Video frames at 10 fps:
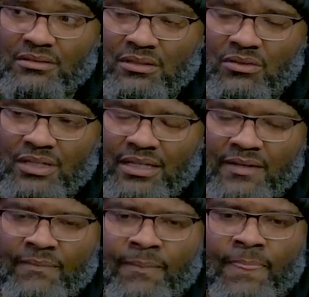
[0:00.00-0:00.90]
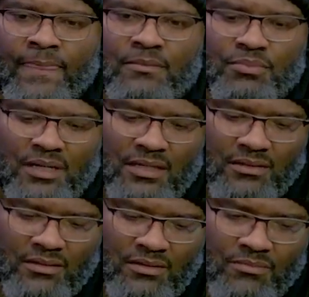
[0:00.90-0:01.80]
Okay, but
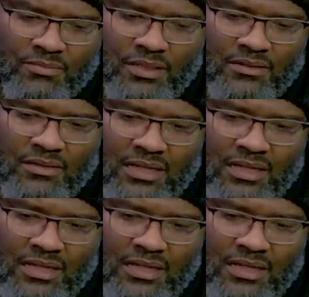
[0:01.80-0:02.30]
but